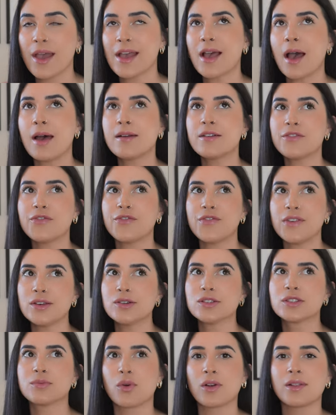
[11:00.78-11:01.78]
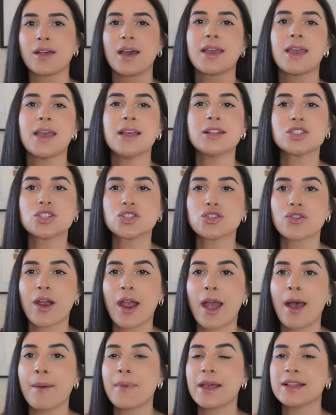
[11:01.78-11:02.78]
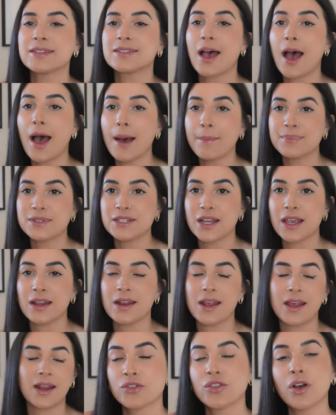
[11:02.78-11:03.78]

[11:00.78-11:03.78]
It kind of feels more like Instagram. It's updated.